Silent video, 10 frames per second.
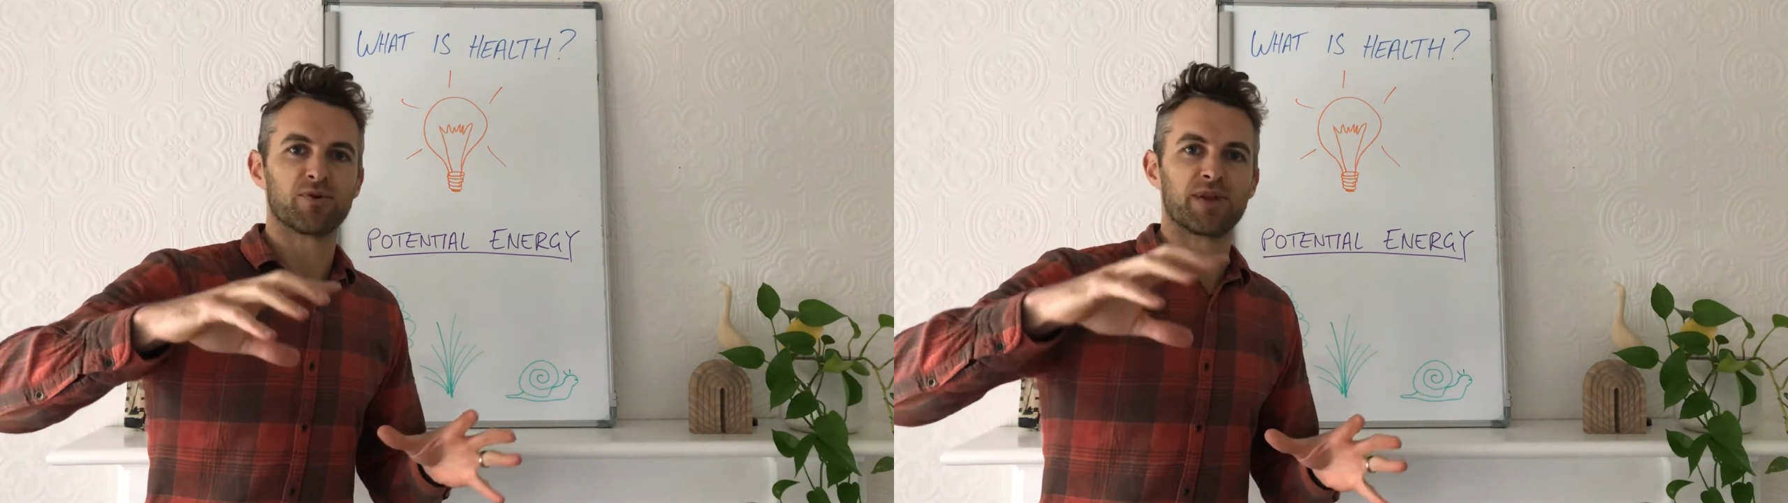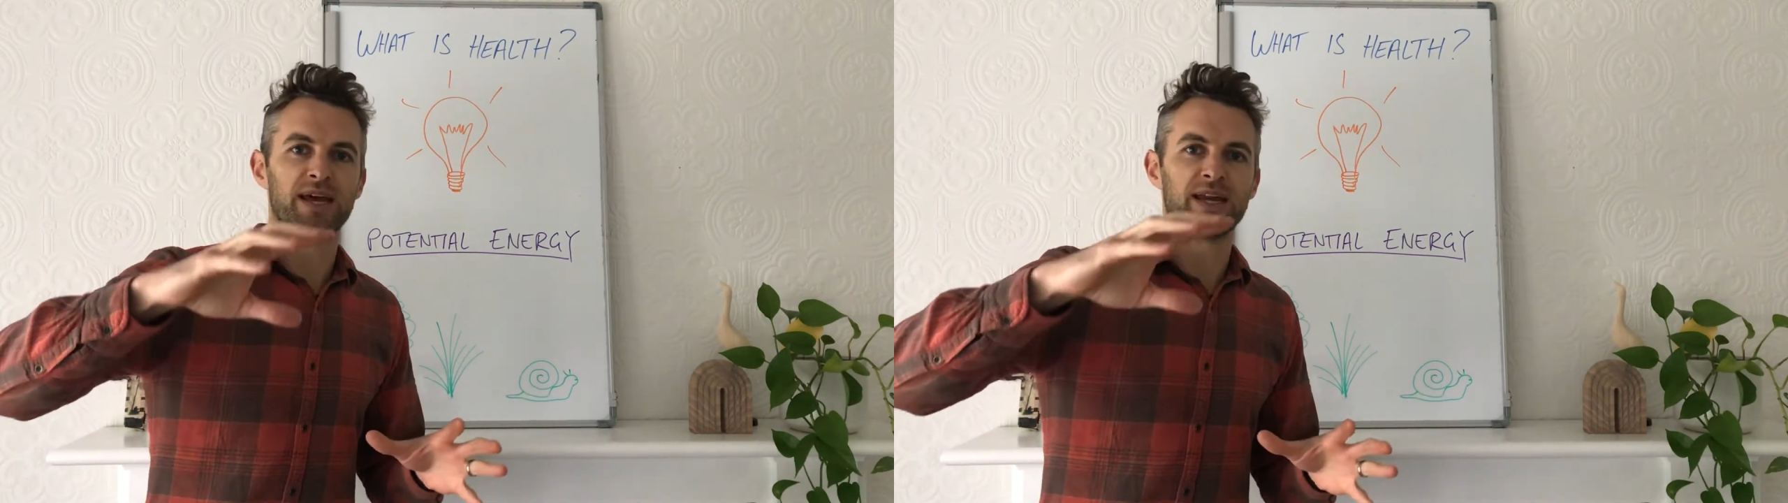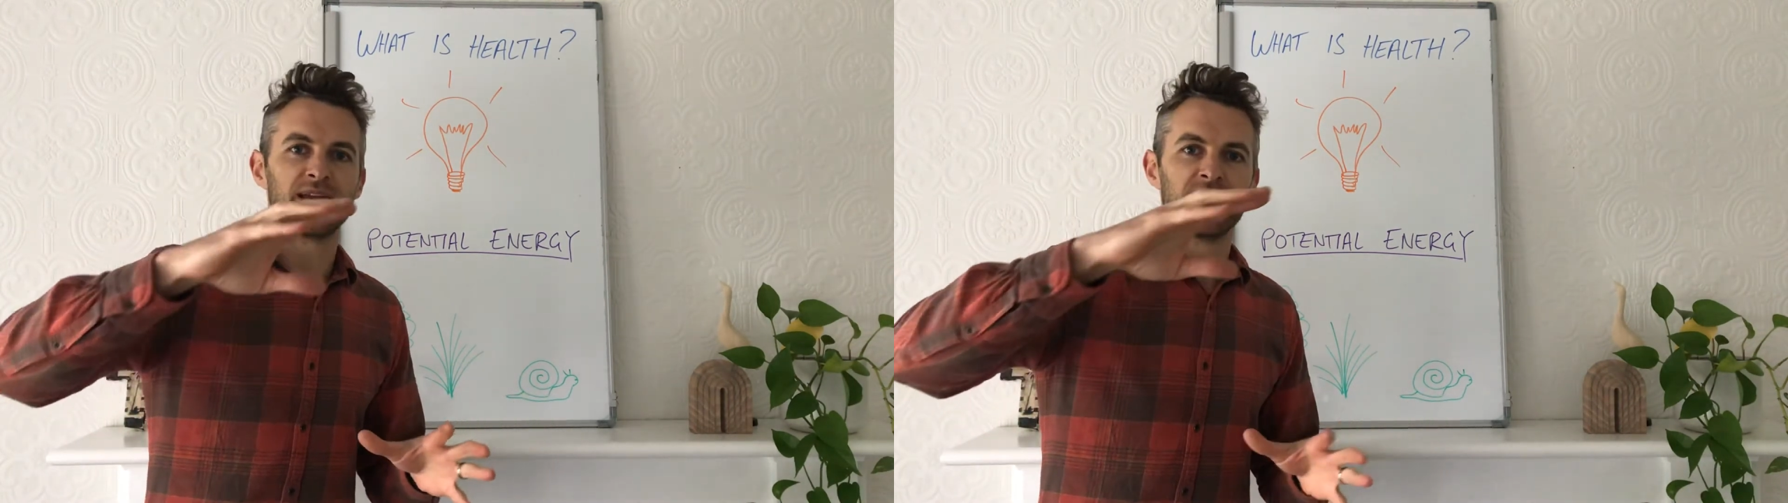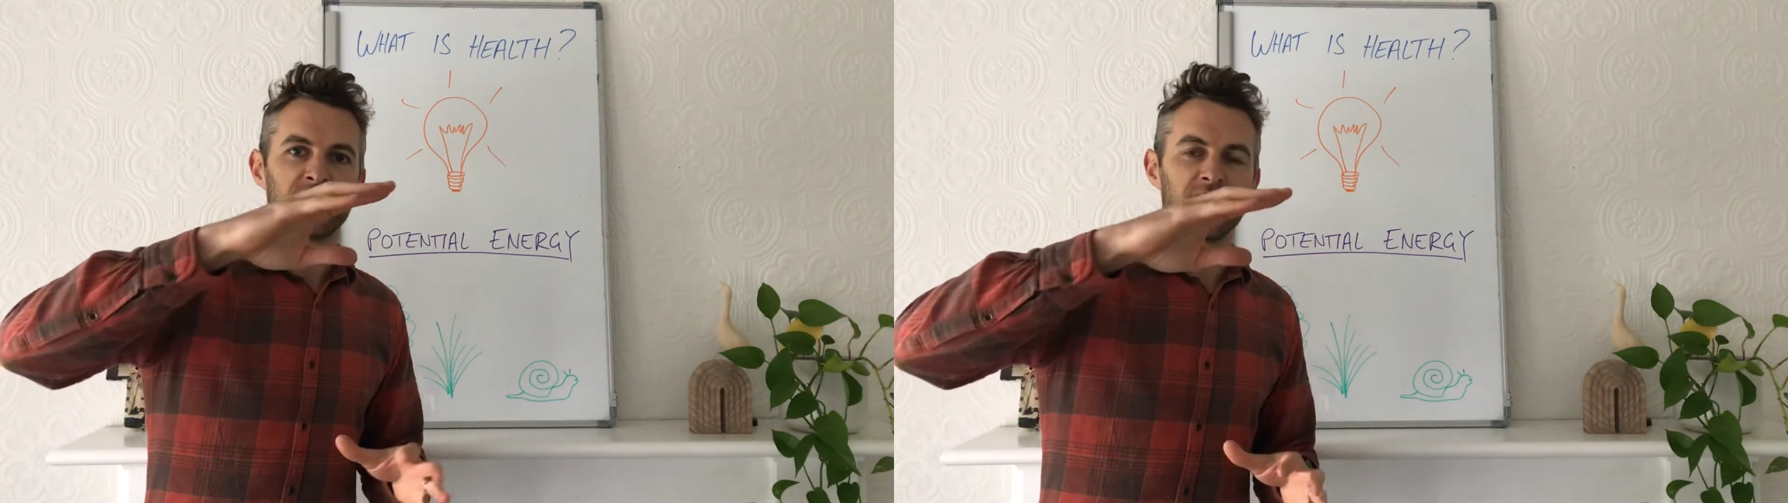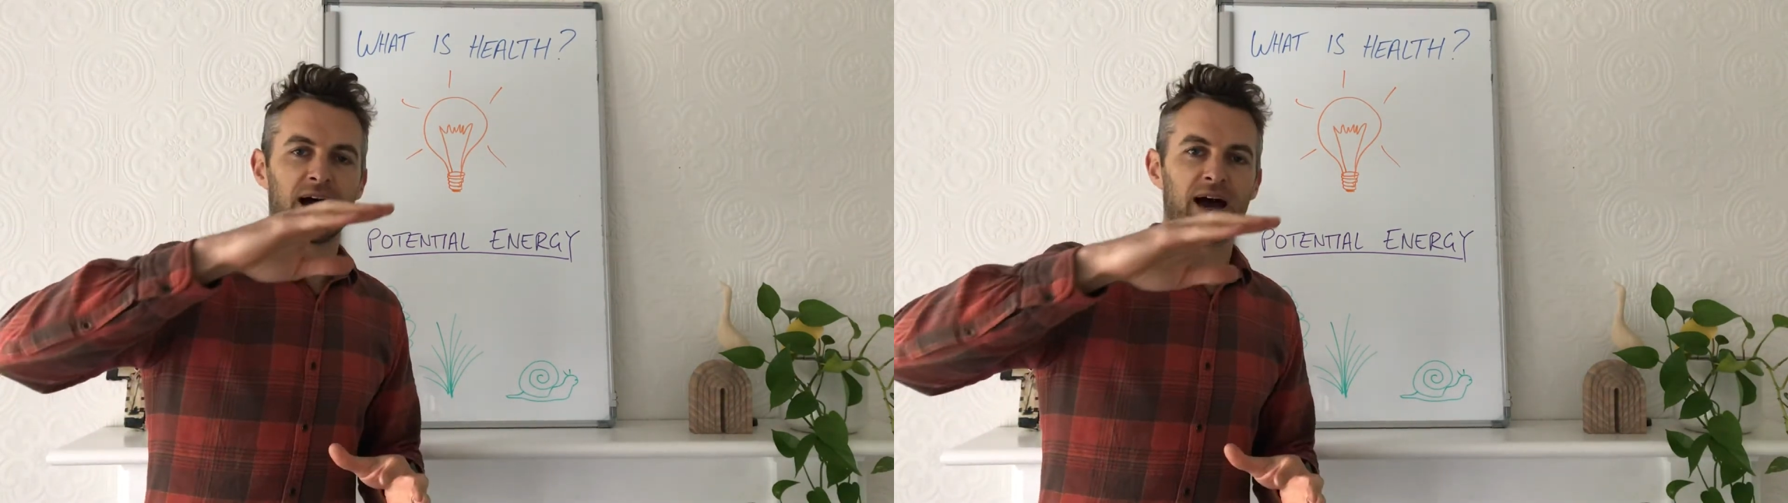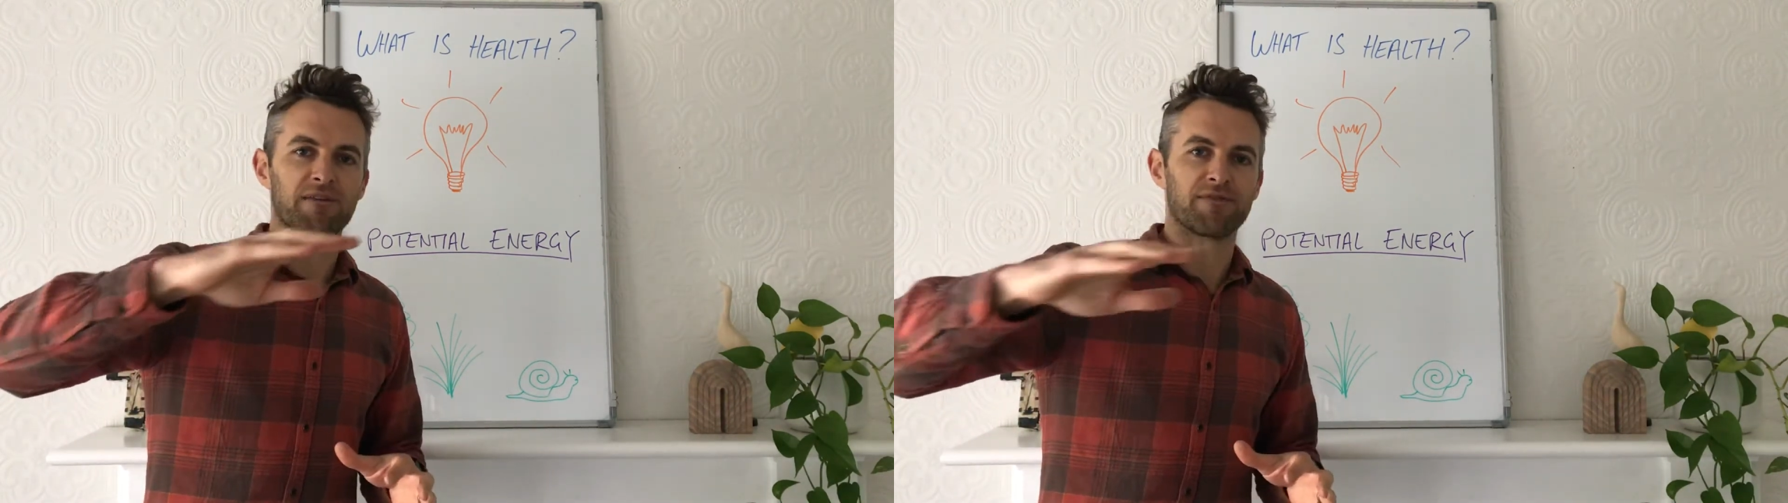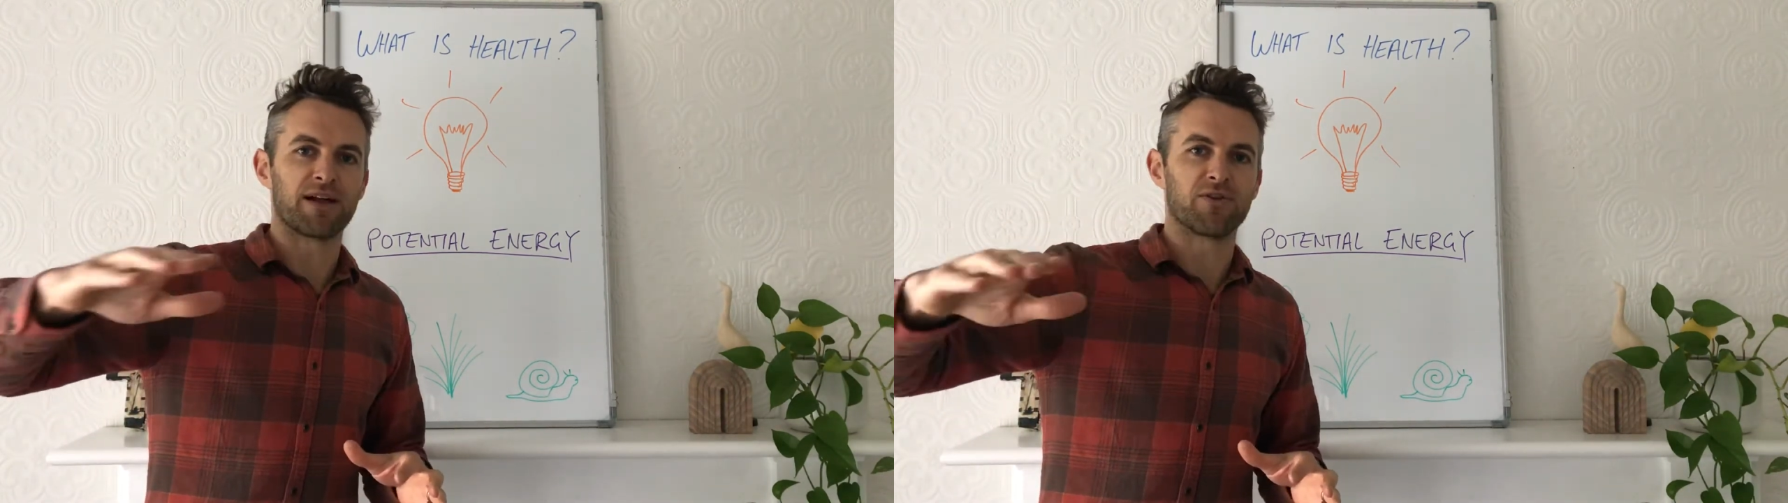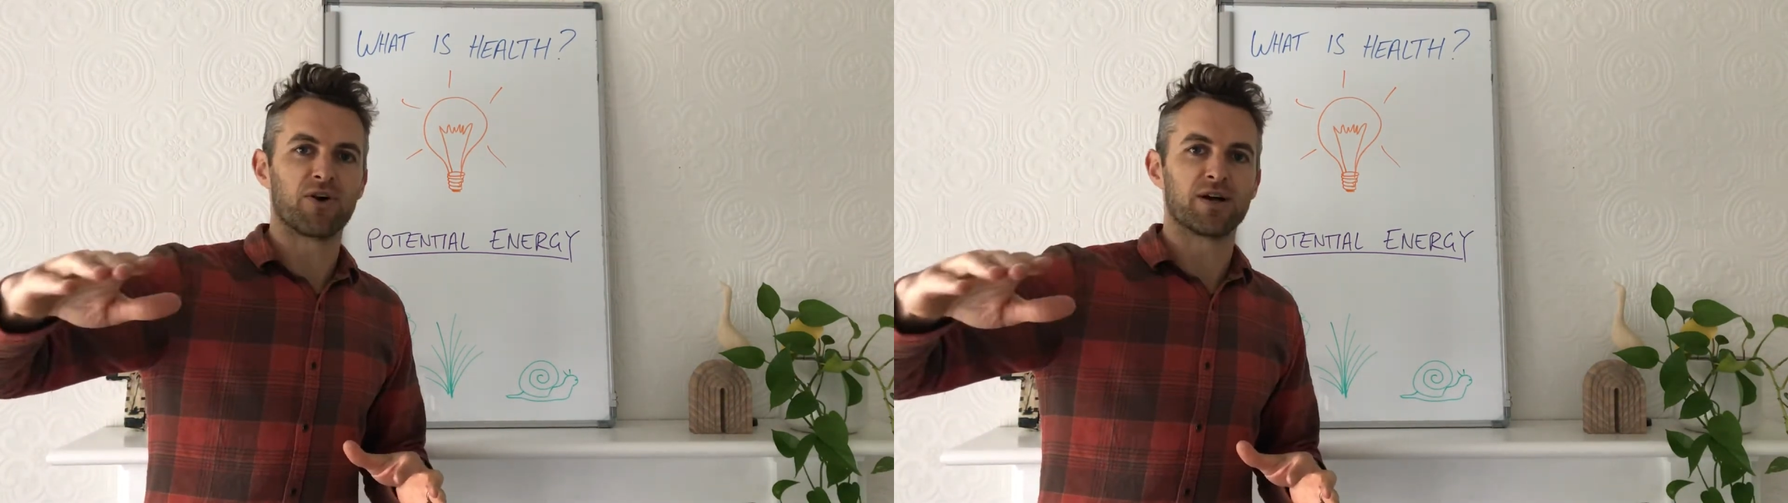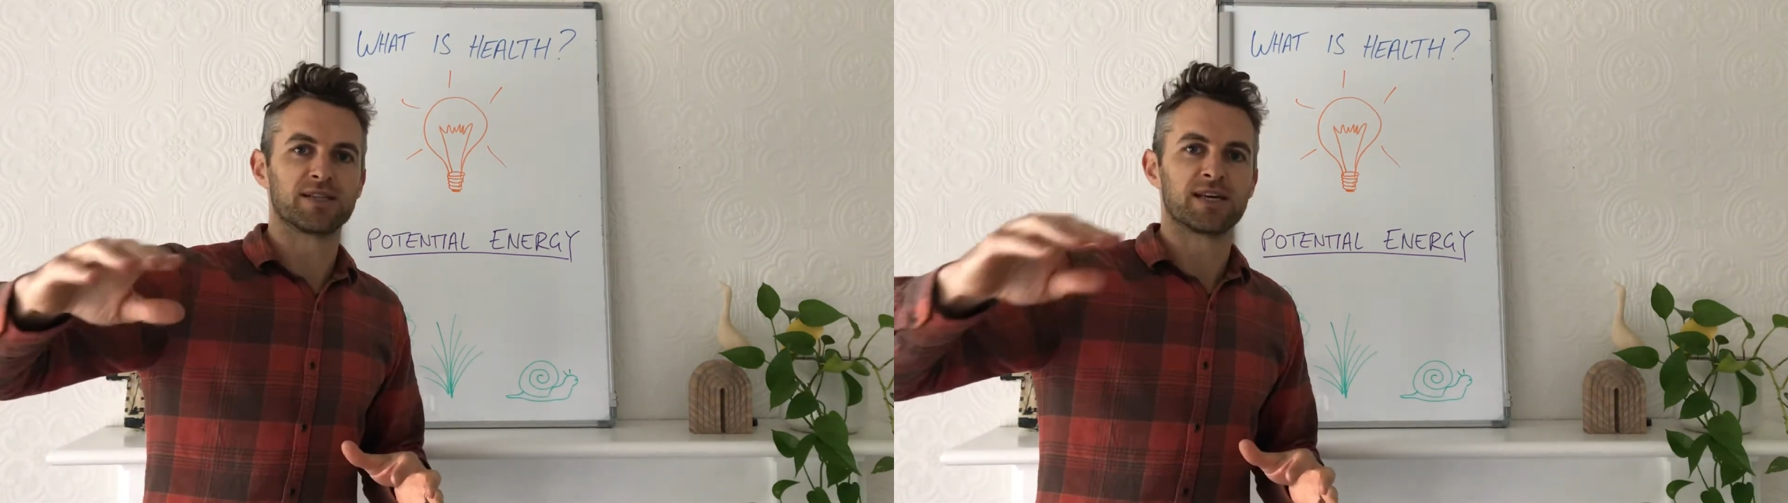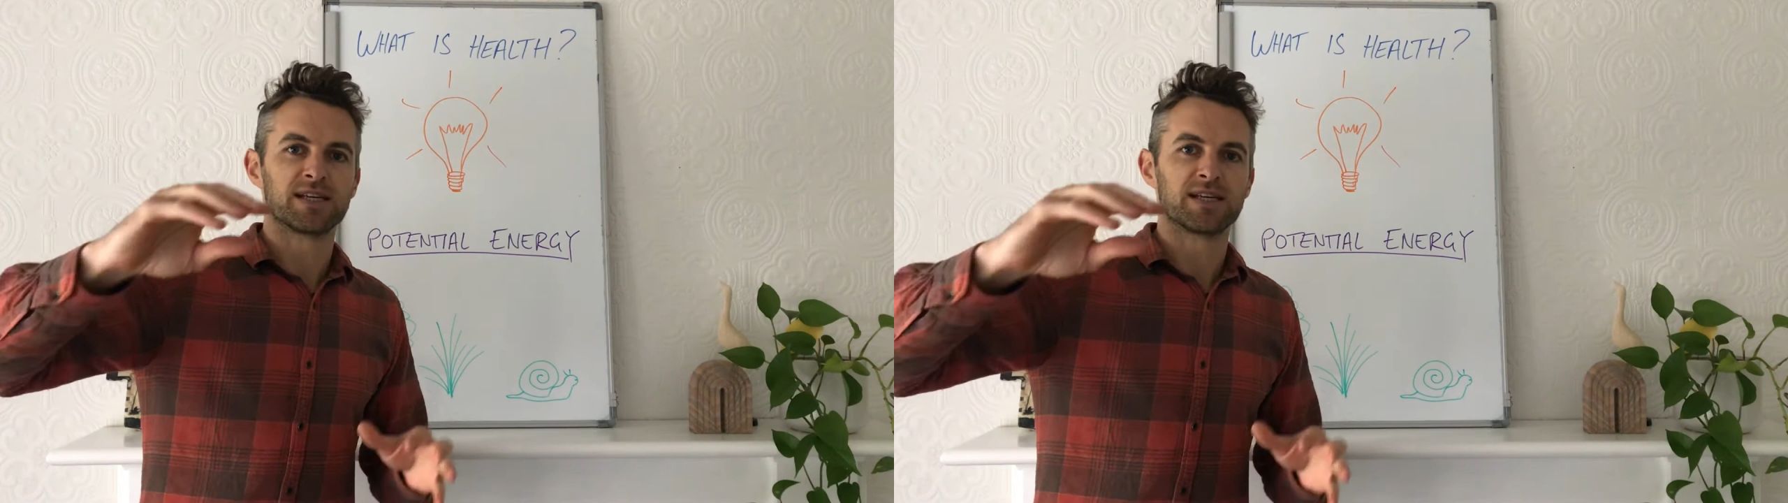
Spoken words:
then the heart flatlines.